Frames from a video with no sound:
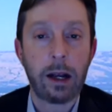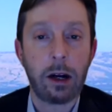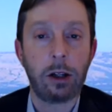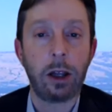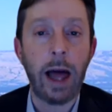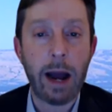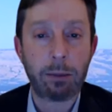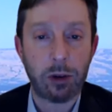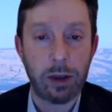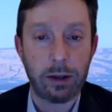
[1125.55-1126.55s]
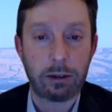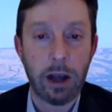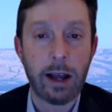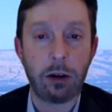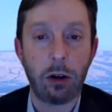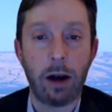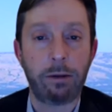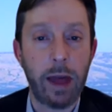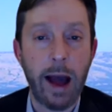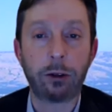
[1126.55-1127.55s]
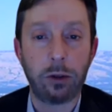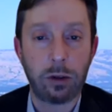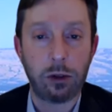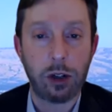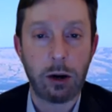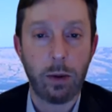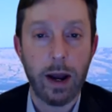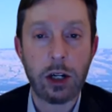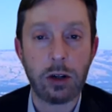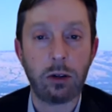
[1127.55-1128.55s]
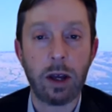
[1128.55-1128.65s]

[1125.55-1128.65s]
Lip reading: collapse the cycle of thousands of generations